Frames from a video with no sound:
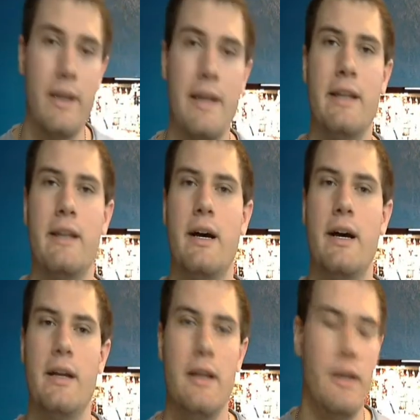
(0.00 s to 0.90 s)
and
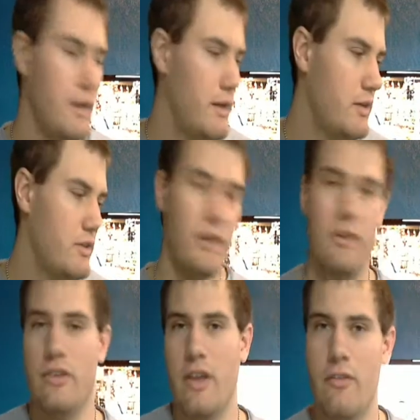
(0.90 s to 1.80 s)
so I can
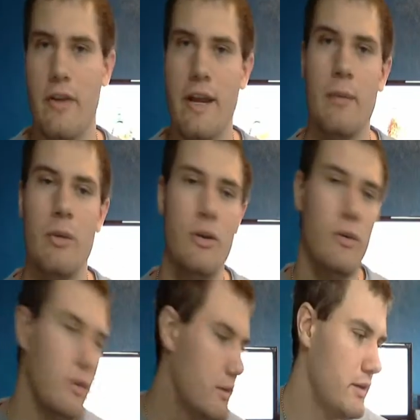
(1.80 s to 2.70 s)
use that for
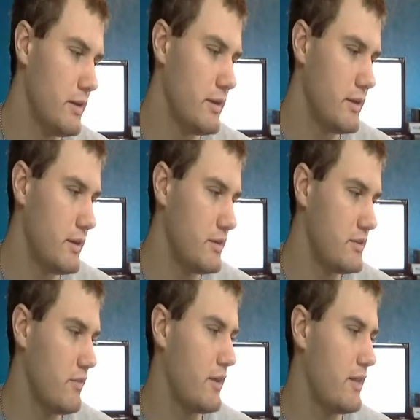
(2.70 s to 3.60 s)
ammo and
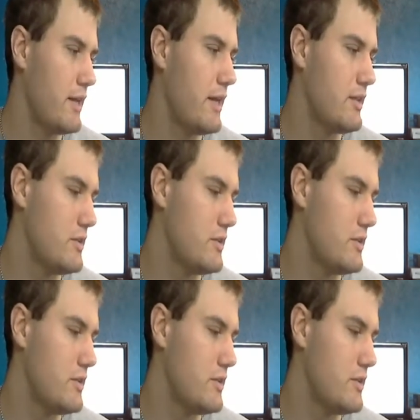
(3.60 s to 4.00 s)
stuff like that.